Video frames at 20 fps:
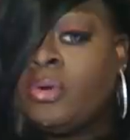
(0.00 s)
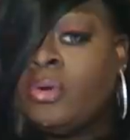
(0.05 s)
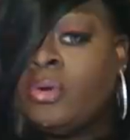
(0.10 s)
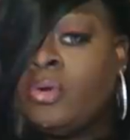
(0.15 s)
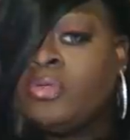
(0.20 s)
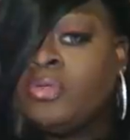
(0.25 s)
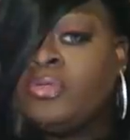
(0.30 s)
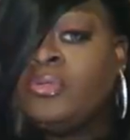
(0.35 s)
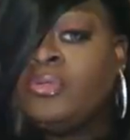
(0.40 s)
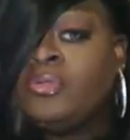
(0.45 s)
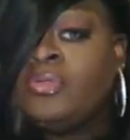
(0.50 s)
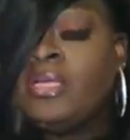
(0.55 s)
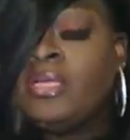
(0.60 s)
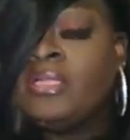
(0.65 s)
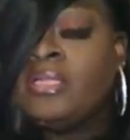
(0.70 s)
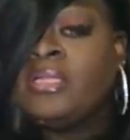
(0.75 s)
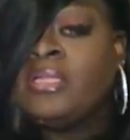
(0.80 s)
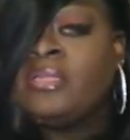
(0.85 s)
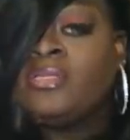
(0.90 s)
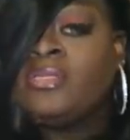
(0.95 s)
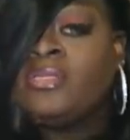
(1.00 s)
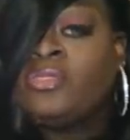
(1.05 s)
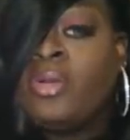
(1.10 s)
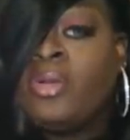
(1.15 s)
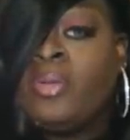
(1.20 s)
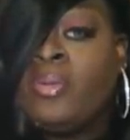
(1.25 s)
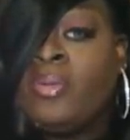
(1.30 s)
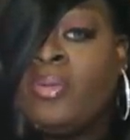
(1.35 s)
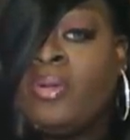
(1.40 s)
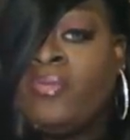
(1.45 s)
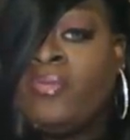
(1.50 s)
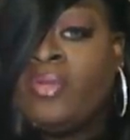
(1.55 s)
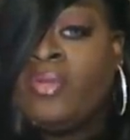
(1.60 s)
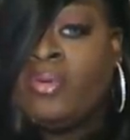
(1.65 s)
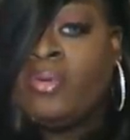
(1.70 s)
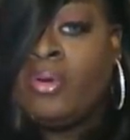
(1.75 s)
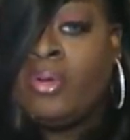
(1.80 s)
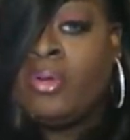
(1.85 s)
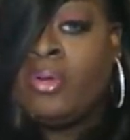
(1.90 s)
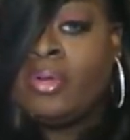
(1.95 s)
Or do you think that the treatment of
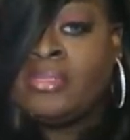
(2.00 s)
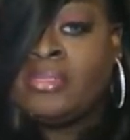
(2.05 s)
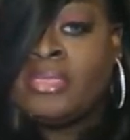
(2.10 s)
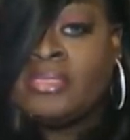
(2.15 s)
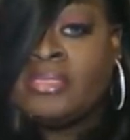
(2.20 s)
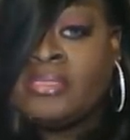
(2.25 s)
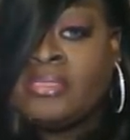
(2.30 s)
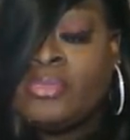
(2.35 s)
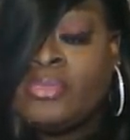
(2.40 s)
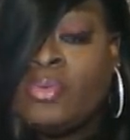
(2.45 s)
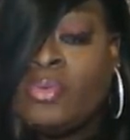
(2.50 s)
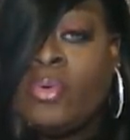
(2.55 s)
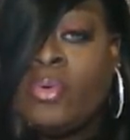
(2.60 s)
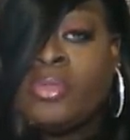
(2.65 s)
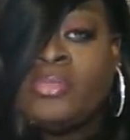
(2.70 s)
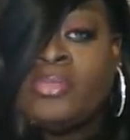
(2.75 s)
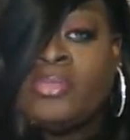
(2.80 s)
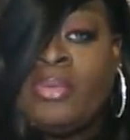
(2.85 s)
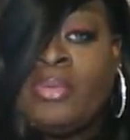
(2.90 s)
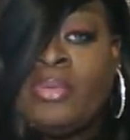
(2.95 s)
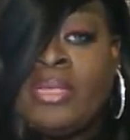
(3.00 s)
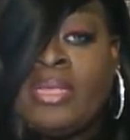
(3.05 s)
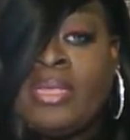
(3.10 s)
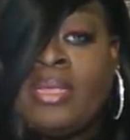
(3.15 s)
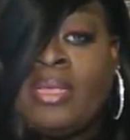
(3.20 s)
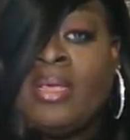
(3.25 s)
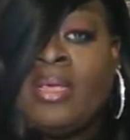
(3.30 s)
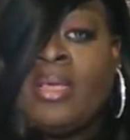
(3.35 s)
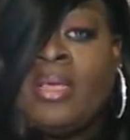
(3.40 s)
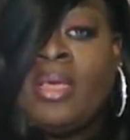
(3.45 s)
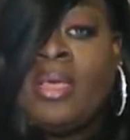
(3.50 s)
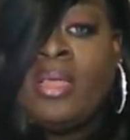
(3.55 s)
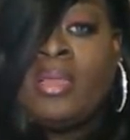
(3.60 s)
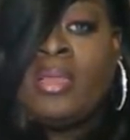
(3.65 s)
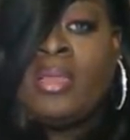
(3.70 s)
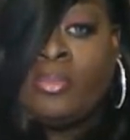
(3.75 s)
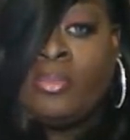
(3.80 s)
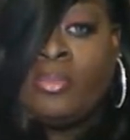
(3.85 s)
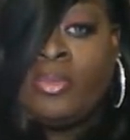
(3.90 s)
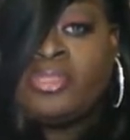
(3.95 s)
Lil Nas X is going to be a
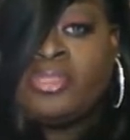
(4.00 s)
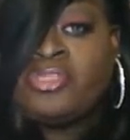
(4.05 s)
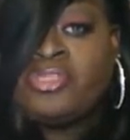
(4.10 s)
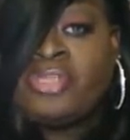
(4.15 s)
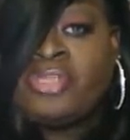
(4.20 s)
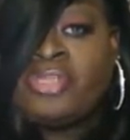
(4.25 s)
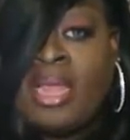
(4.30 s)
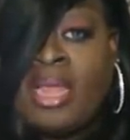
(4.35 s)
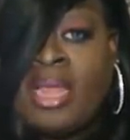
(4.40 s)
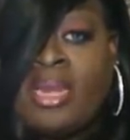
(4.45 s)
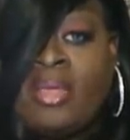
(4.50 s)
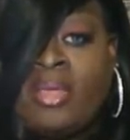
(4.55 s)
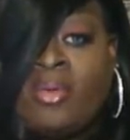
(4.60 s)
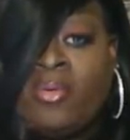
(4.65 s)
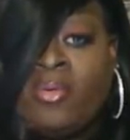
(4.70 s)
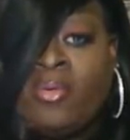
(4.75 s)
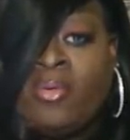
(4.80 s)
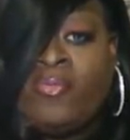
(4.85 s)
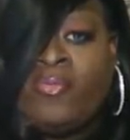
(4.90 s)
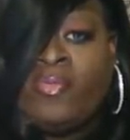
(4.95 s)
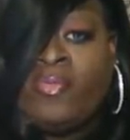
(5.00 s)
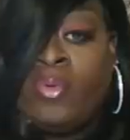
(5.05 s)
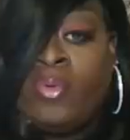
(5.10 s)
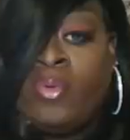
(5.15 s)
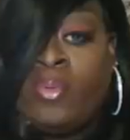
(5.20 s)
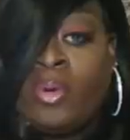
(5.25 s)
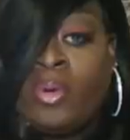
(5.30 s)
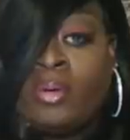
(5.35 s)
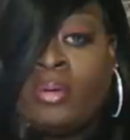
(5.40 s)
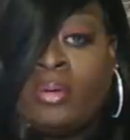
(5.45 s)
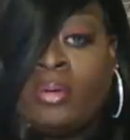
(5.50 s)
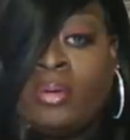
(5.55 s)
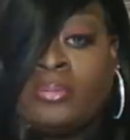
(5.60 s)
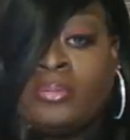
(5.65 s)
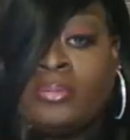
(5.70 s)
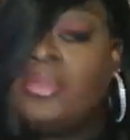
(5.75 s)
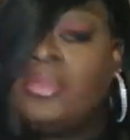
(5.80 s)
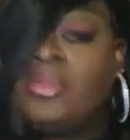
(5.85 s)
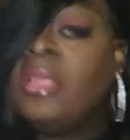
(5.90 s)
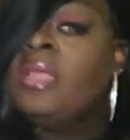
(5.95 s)
little bit shady going forward?
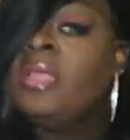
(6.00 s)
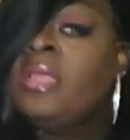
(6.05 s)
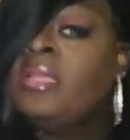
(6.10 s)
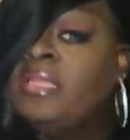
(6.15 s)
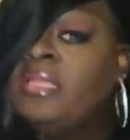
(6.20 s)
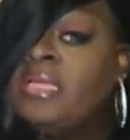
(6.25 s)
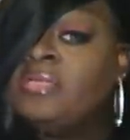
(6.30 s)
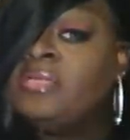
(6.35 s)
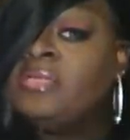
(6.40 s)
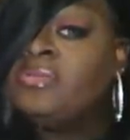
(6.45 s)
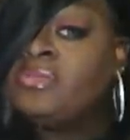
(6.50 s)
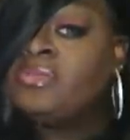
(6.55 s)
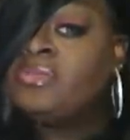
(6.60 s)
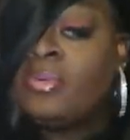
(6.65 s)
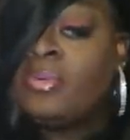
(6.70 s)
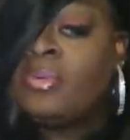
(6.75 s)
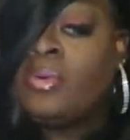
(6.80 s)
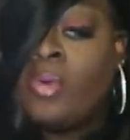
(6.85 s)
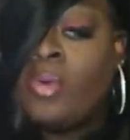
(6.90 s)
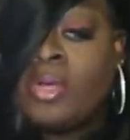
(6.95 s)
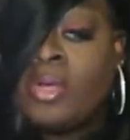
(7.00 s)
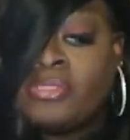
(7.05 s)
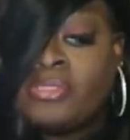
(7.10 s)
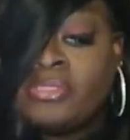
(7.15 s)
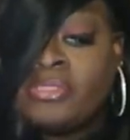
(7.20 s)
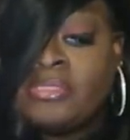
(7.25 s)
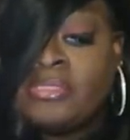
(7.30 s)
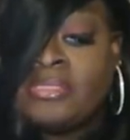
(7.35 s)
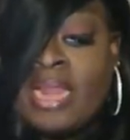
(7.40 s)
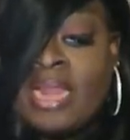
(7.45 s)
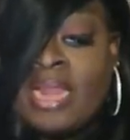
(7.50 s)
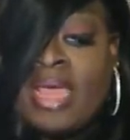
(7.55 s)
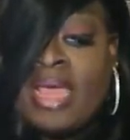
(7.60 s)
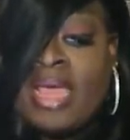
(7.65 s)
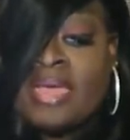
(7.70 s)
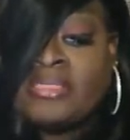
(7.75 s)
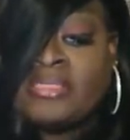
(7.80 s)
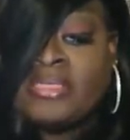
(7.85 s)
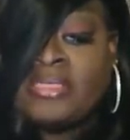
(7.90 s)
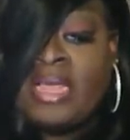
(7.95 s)
These are some of the questions that I
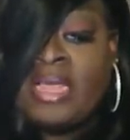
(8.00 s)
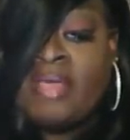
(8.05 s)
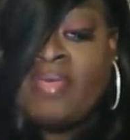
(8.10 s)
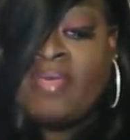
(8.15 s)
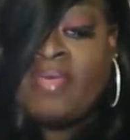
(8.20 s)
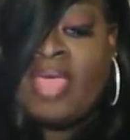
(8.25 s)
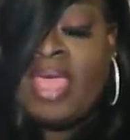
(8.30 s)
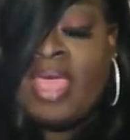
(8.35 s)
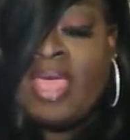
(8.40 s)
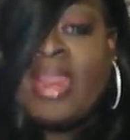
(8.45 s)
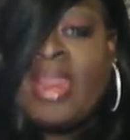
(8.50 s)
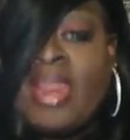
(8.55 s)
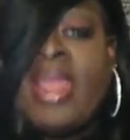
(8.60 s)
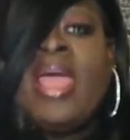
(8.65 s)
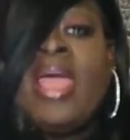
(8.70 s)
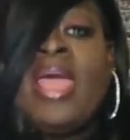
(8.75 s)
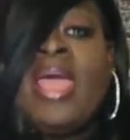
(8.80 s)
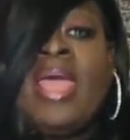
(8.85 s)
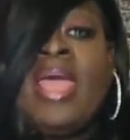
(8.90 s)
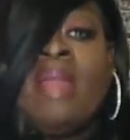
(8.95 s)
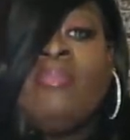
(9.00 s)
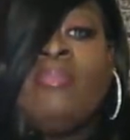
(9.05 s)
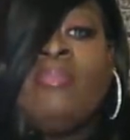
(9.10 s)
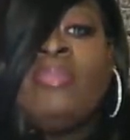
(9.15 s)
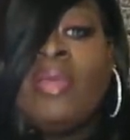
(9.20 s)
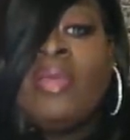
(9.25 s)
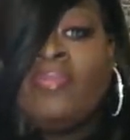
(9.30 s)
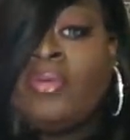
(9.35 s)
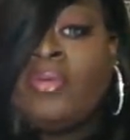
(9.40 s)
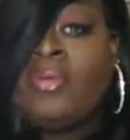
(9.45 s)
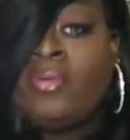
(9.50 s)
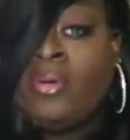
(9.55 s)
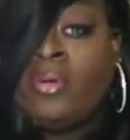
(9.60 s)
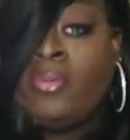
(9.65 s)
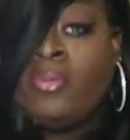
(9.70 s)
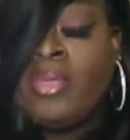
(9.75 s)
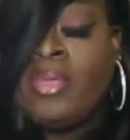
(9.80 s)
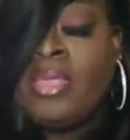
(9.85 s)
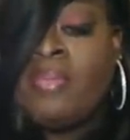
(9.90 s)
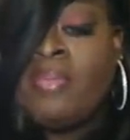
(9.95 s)
actually have had, and I'm definitely going
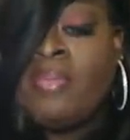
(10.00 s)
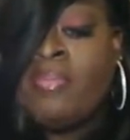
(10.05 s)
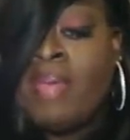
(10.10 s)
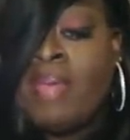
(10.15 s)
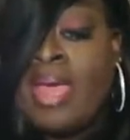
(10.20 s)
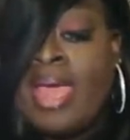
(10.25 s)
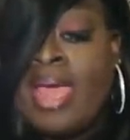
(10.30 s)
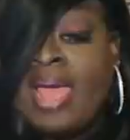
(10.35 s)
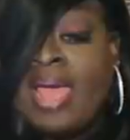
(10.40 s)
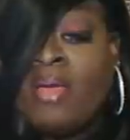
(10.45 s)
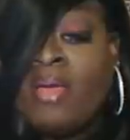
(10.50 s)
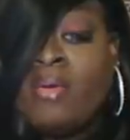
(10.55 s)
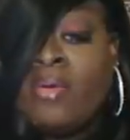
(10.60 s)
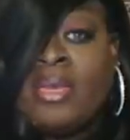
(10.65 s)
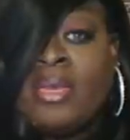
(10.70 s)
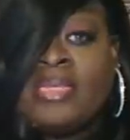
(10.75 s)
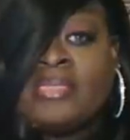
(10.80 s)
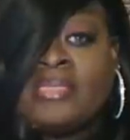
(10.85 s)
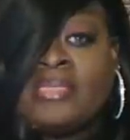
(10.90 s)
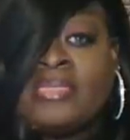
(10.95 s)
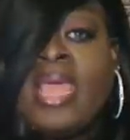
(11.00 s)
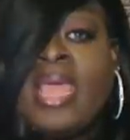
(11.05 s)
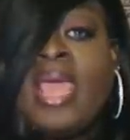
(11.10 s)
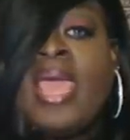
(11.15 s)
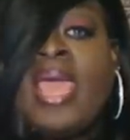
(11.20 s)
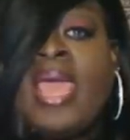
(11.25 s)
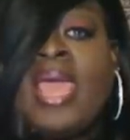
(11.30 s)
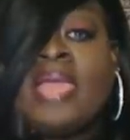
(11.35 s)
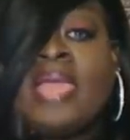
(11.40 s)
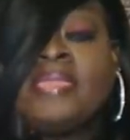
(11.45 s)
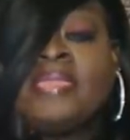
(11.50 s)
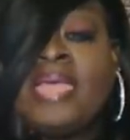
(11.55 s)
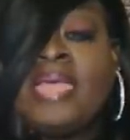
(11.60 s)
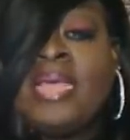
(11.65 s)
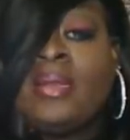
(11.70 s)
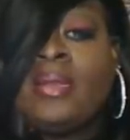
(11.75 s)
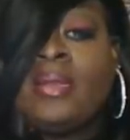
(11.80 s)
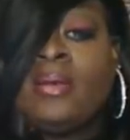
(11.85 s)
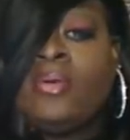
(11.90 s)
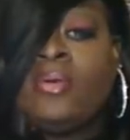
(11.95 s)
to be keeping my eye on this and
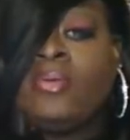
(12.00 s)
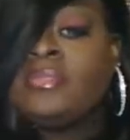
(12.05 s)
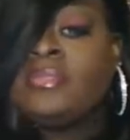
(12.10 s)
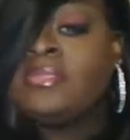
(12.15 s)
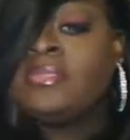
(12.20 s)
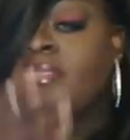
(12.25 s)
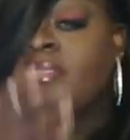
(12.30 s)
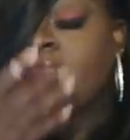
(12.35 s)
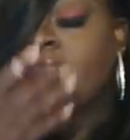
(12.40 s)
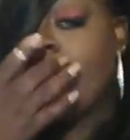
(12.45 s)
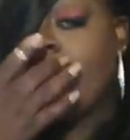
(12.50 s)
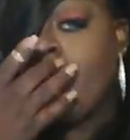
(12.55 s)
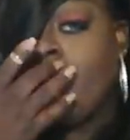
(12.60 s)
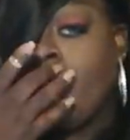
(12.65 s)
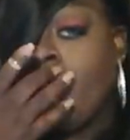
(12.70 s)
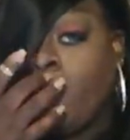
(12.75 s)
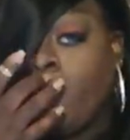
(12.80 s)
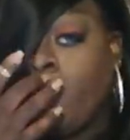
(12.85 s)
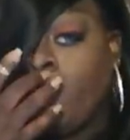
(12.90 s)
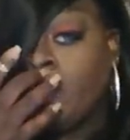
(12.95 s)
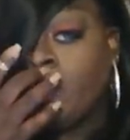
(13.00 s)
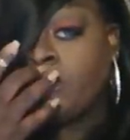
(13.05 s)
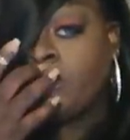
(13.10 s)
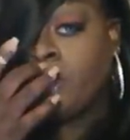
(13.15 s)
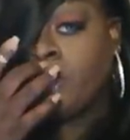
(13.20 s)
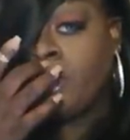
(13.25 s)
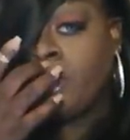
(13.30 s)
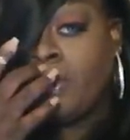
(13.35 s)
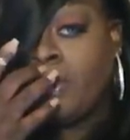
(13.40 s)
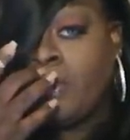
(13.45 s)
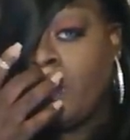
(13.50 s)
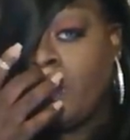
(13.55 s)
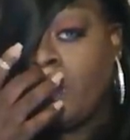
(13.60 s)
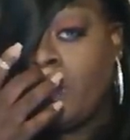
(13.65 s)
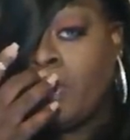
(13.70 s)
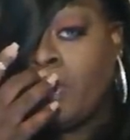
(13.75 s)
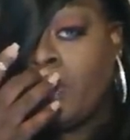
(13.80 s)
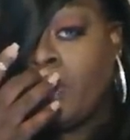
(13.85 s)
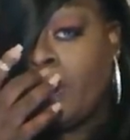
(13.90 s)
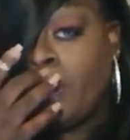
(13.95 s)
taking a look to see what's really
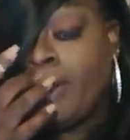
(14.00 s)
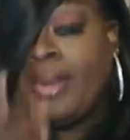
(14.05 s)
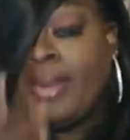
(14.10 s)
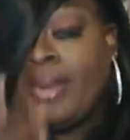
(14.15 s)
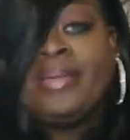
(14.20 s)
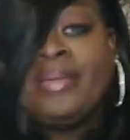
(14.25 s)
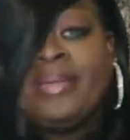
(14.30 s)
going on.